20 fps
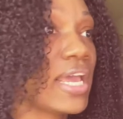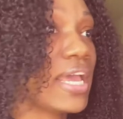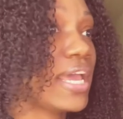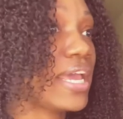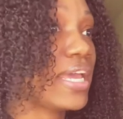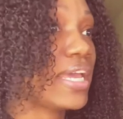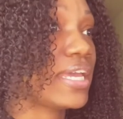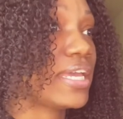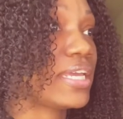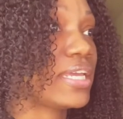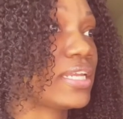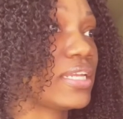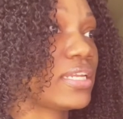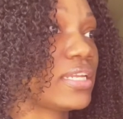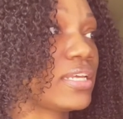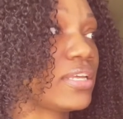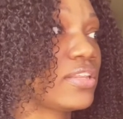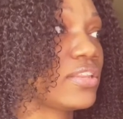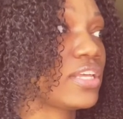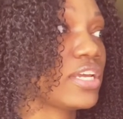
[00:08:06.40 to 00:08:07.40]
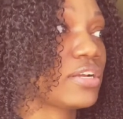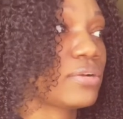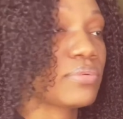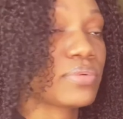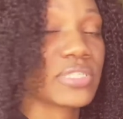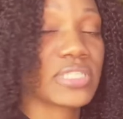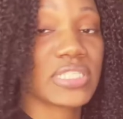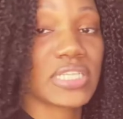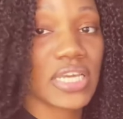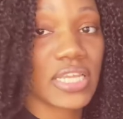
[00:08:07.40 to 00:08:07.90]
and there
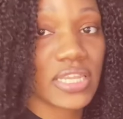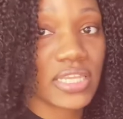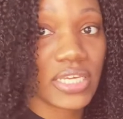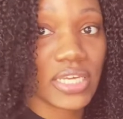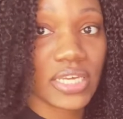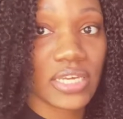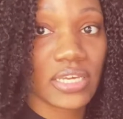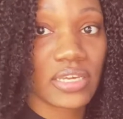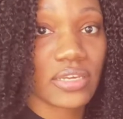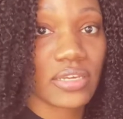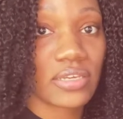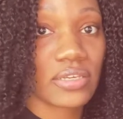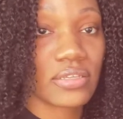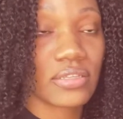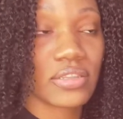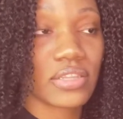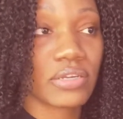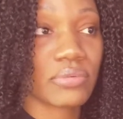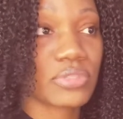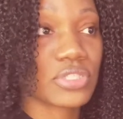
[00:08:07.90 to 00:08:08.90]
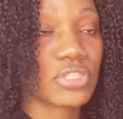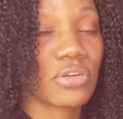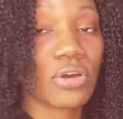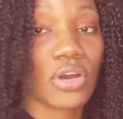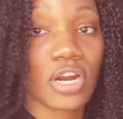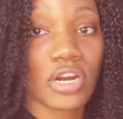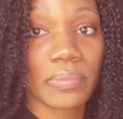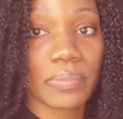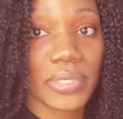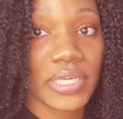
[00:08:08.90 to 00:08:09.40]
was nothing, there was no
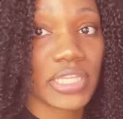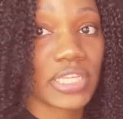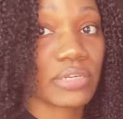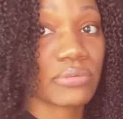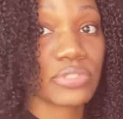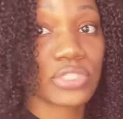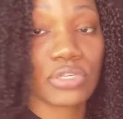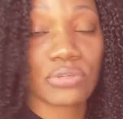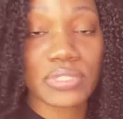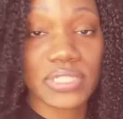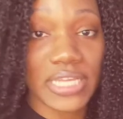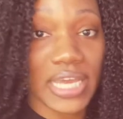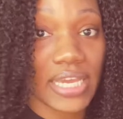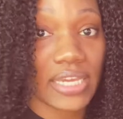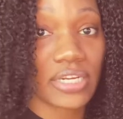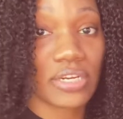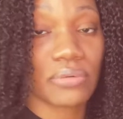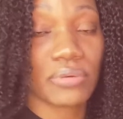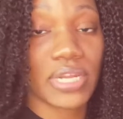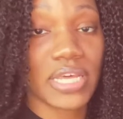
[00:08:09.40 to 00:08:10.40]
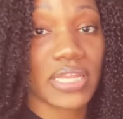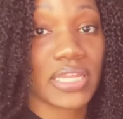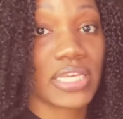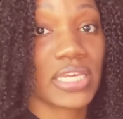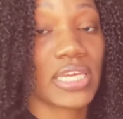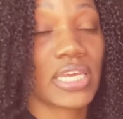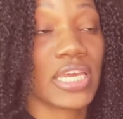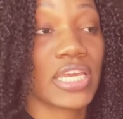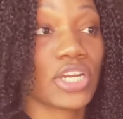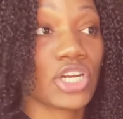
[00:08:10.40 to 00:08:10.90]
heartbeat, there was no sac, no
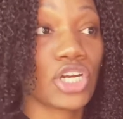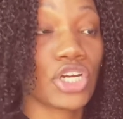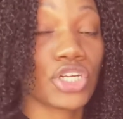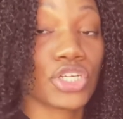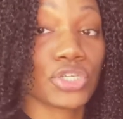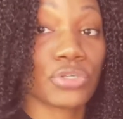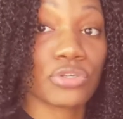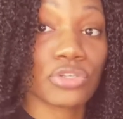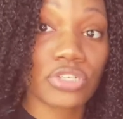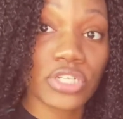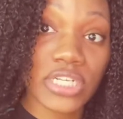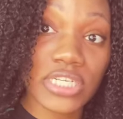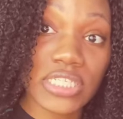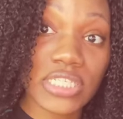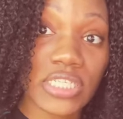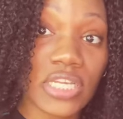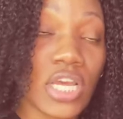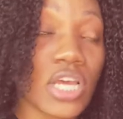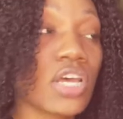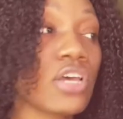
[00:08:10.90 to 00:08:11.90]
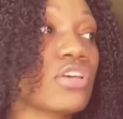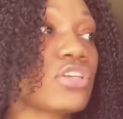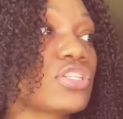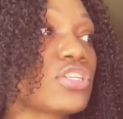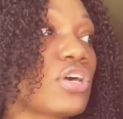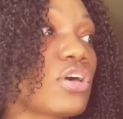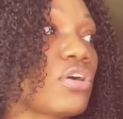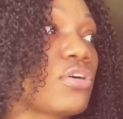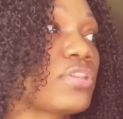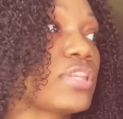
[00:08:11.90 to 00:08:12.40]
nothing in her uterus.
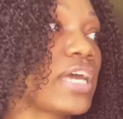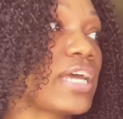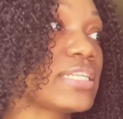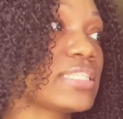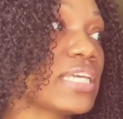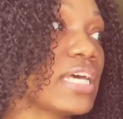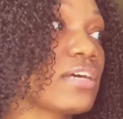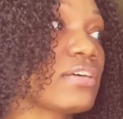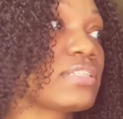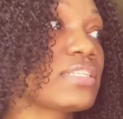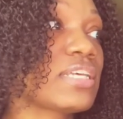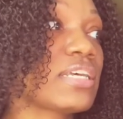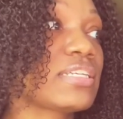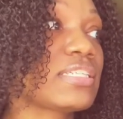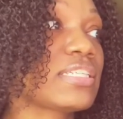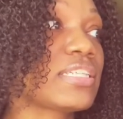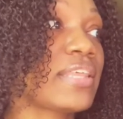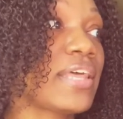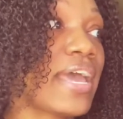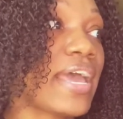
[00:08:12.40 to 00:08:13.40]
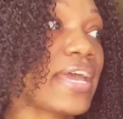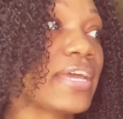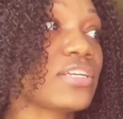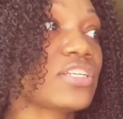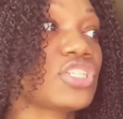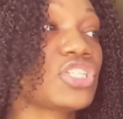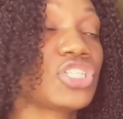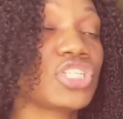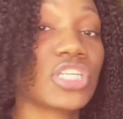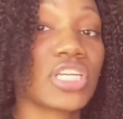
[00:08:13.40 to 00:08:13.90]
So that tells us that
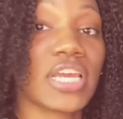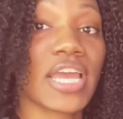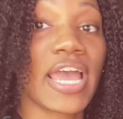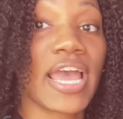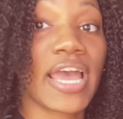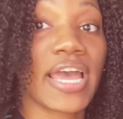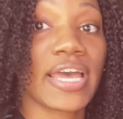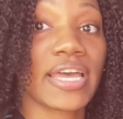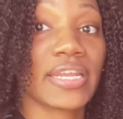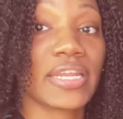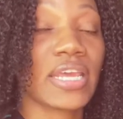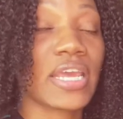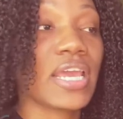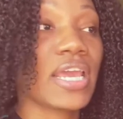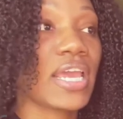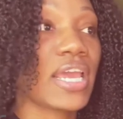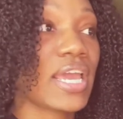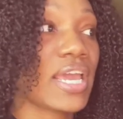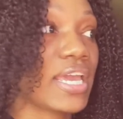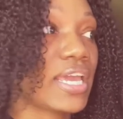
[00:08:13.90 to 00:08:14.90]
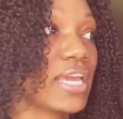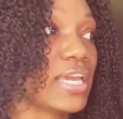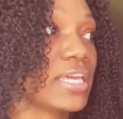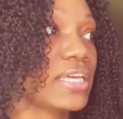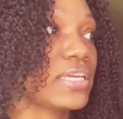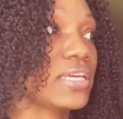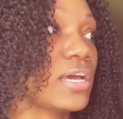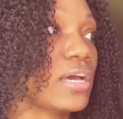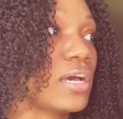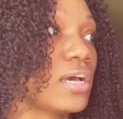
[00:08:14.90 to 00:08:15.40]
she had
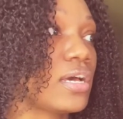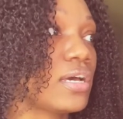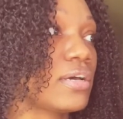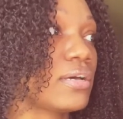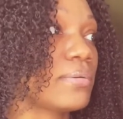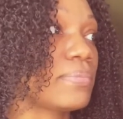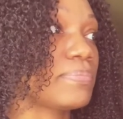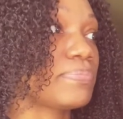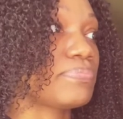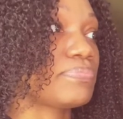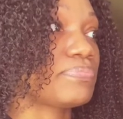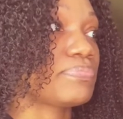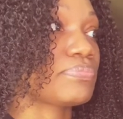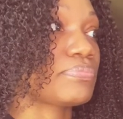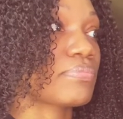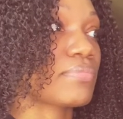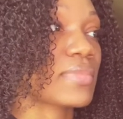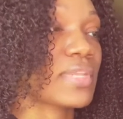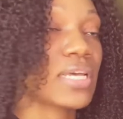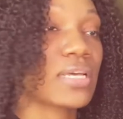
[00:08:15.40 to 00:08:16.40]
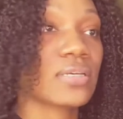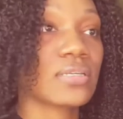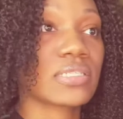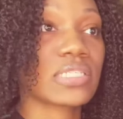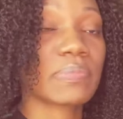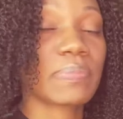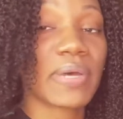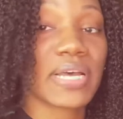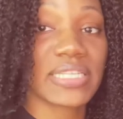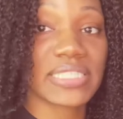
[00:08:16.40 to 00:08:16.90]
a
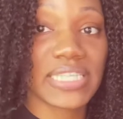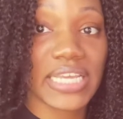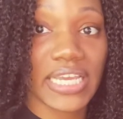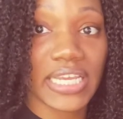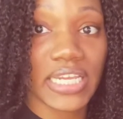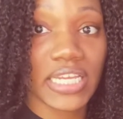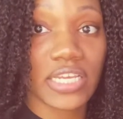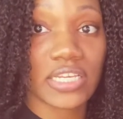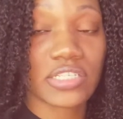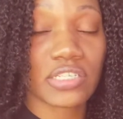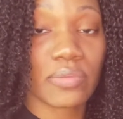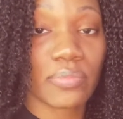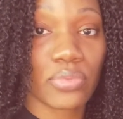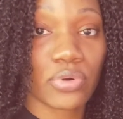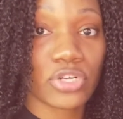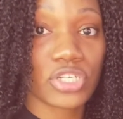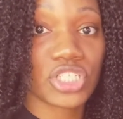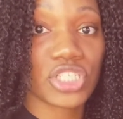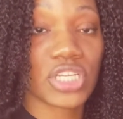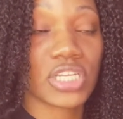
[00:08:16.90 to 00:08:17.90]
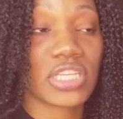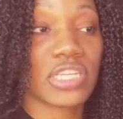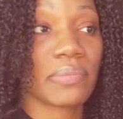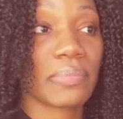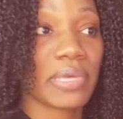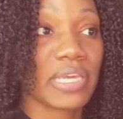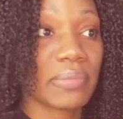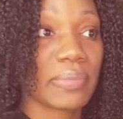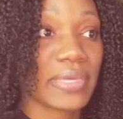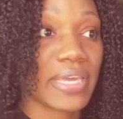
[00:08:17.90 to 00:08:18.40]
spontaneous abortion. The
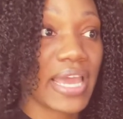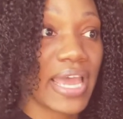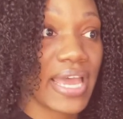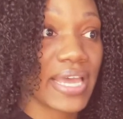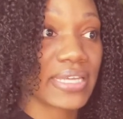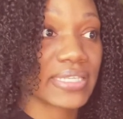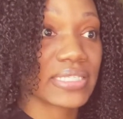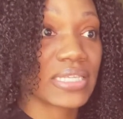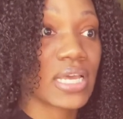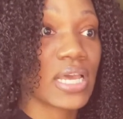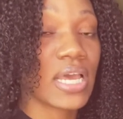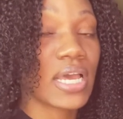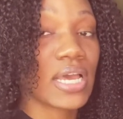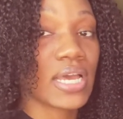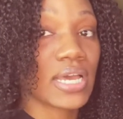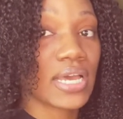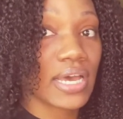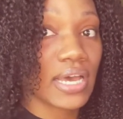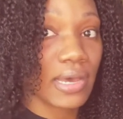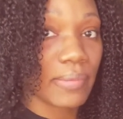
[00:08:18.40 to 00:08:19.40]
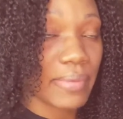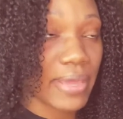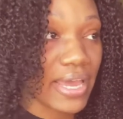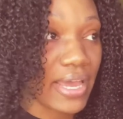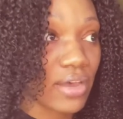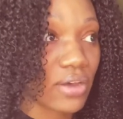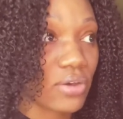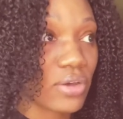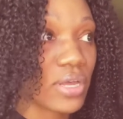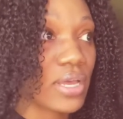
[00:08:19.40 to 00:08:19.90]
baby has come
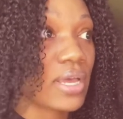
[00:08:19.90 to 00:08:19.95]
out